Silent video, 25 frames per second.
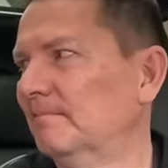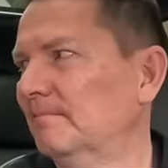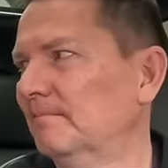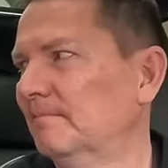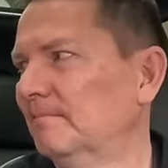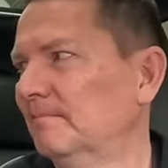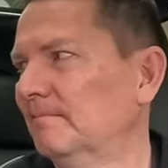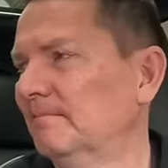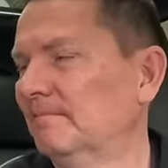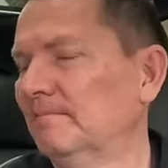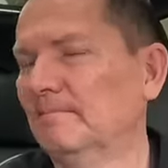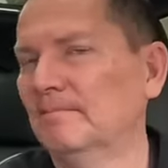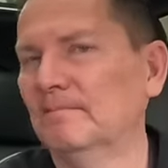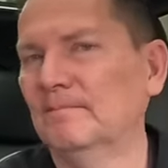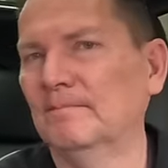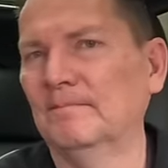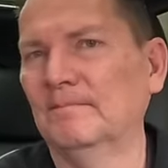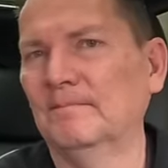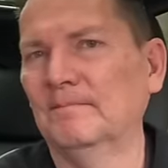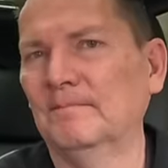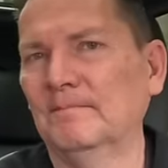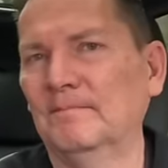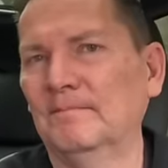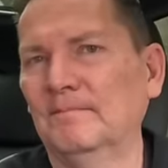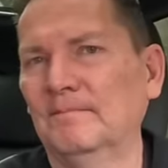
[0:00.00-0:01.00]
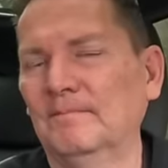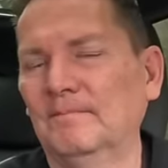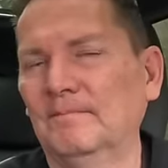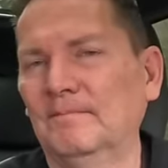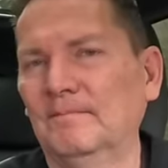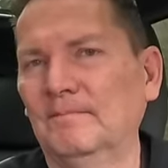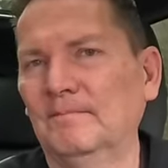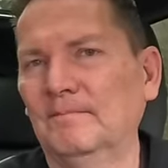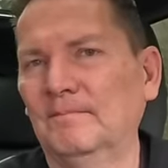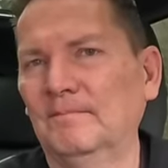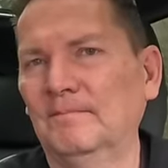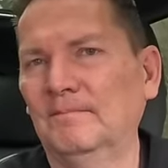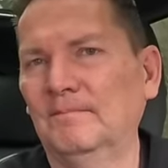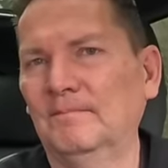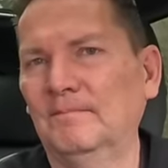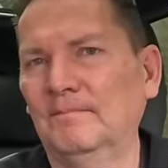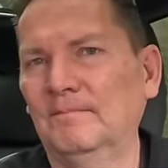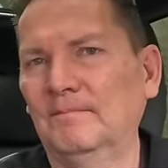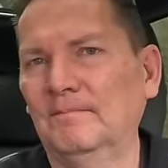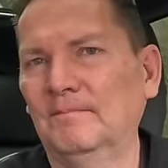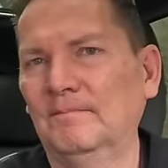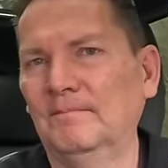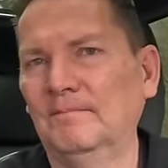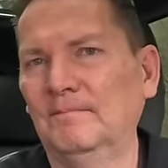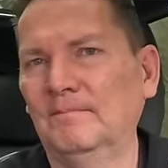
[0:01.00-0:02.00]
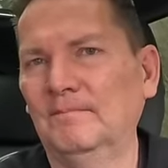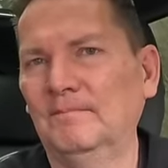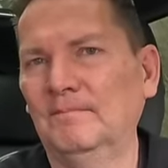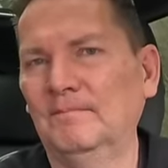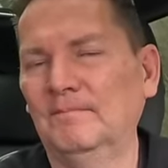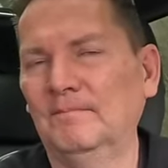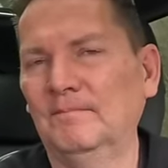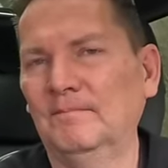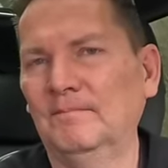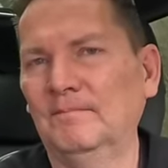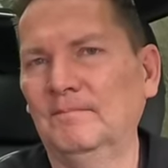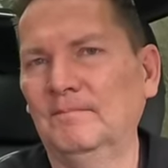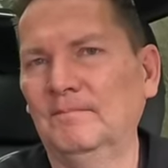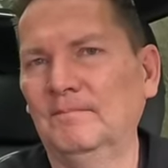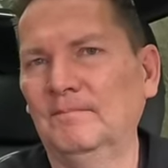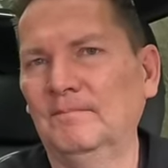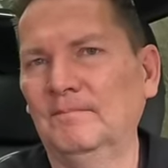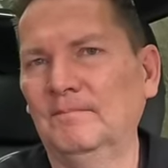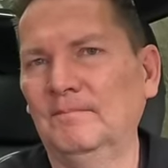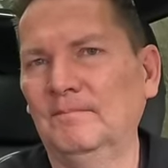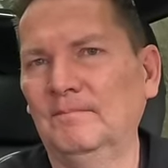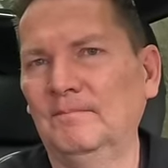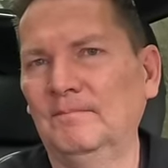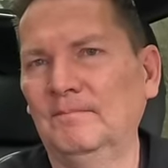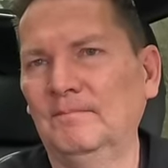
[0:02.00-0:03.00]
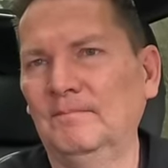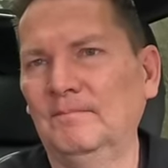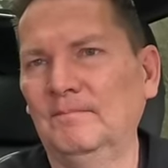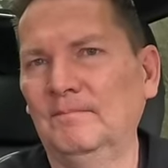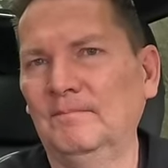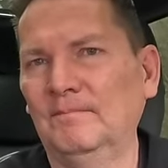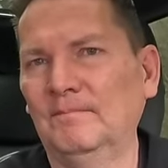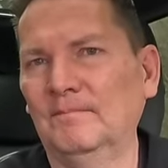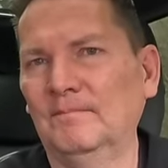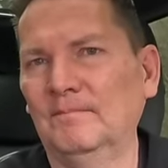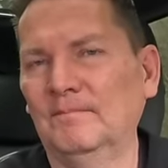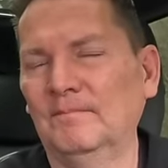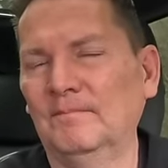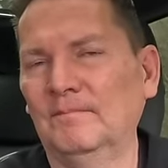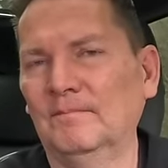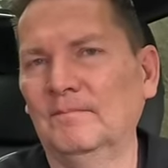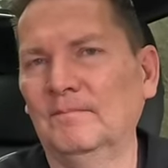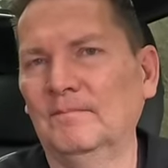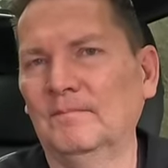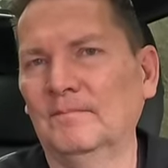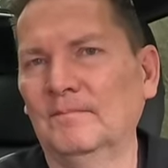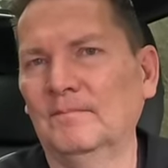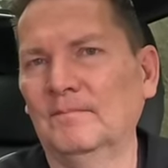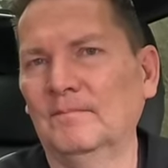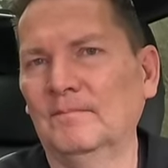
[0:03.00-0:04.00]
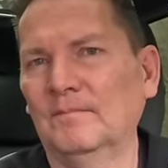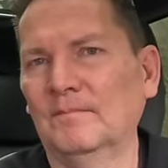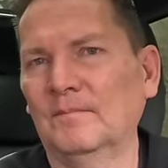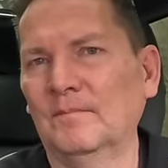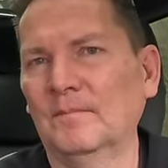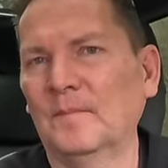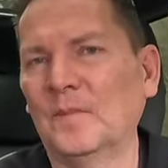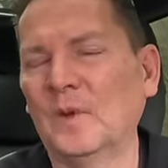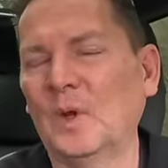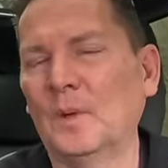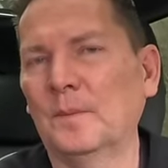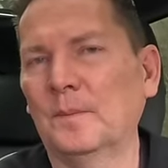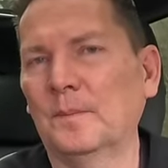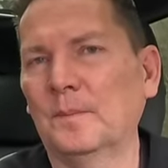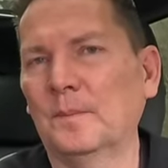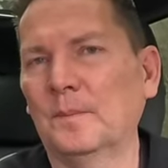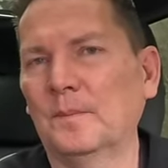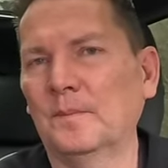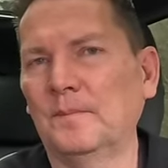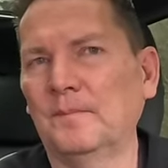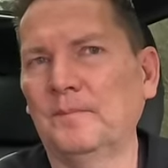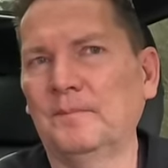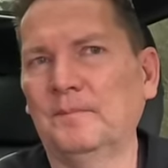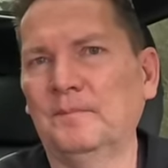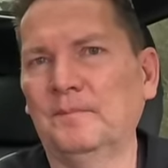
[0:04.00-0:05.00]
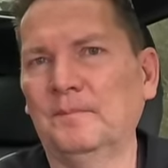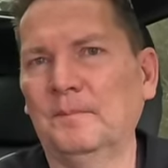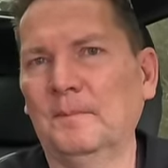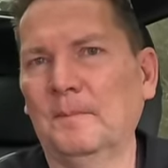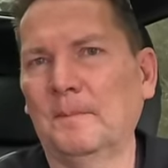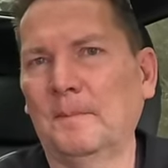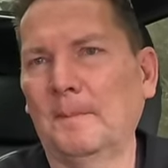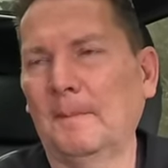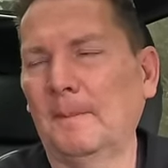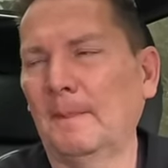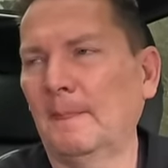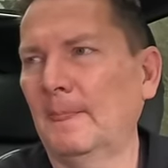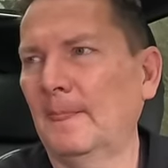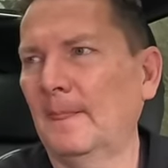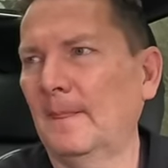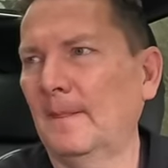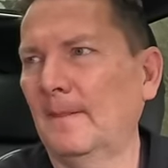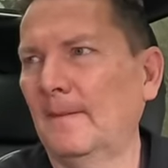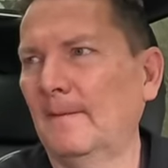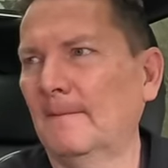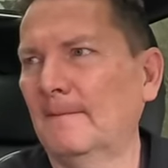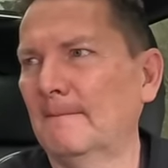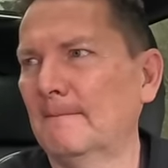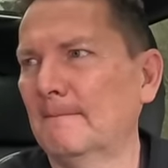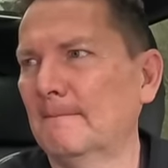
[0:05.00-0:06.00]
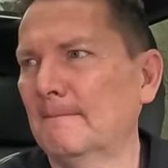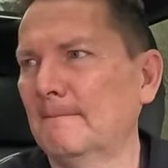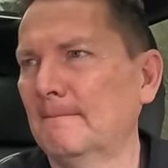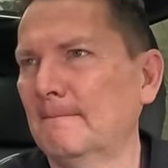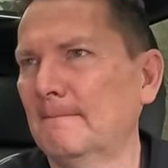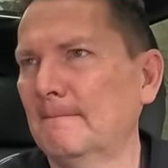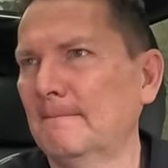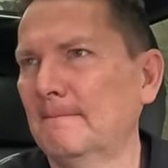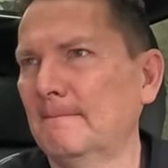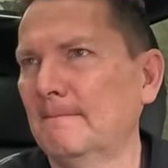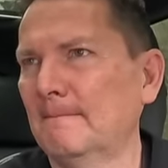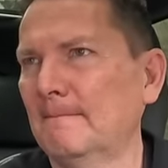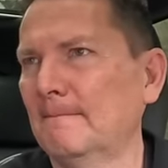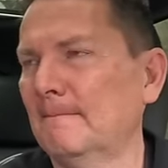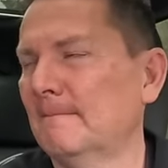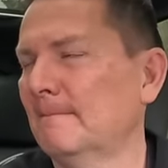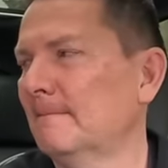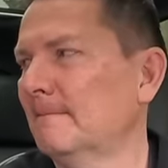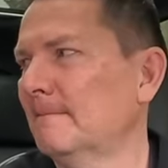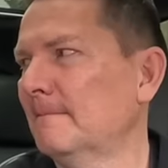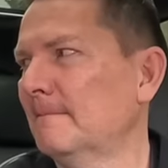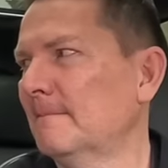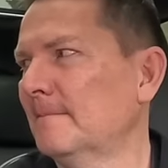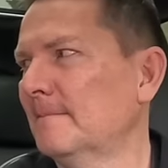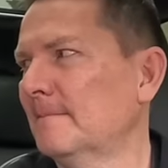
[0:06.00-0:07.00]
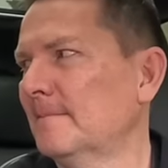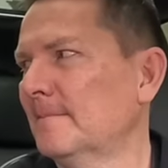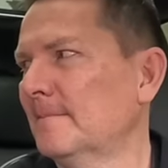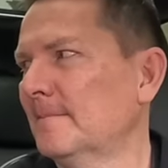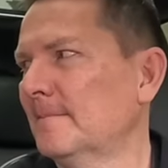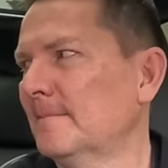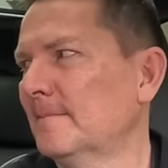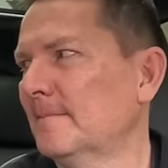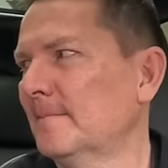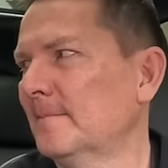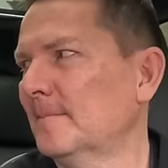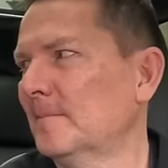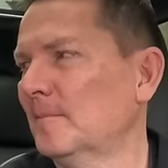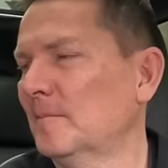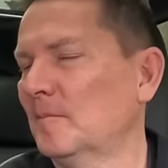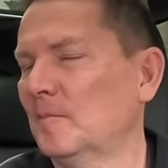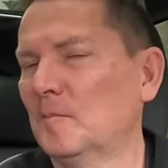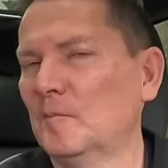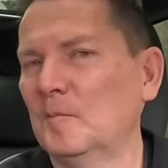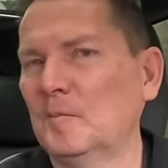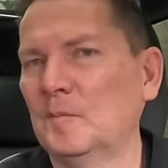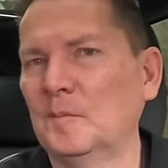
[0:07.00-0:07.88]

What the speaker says: (silent)